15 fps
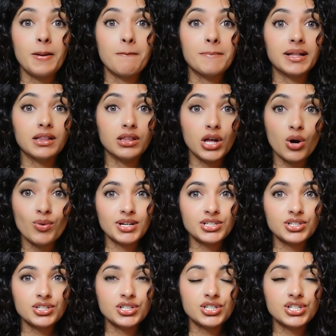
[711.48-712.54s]
below. Make
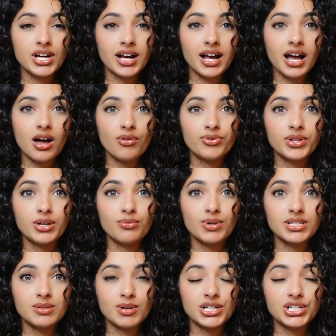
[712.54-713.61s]
sure to check out the
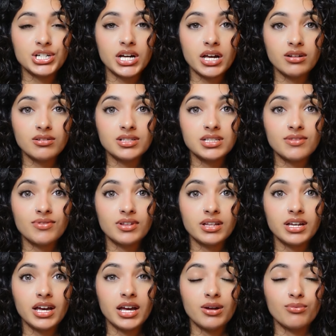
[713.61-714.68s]
rest of my channel. It's
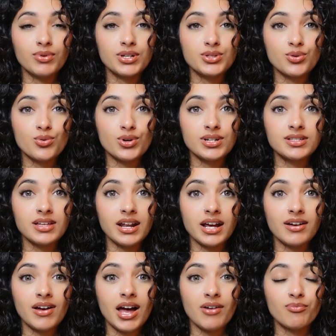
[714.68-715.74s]
definitely a resource that I
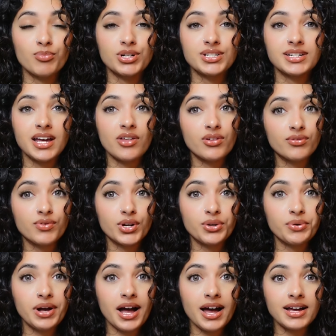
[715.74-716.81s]
have put together for
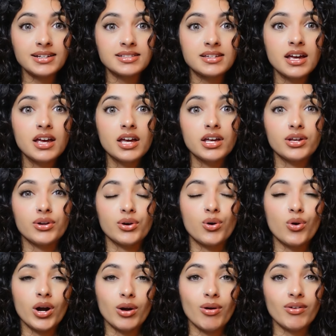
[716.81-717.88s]
you guys, you know,
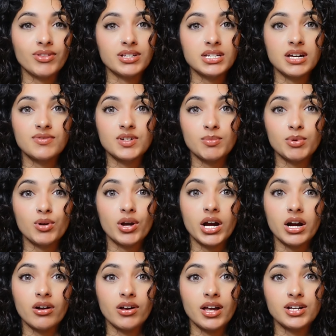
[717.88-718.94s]
going around the DFW
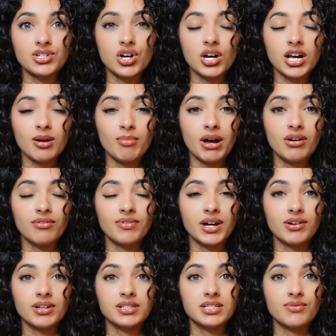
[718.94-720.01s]
area and talking about
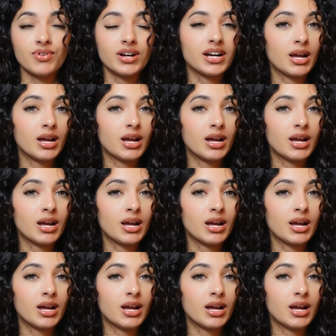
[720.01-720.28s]
various different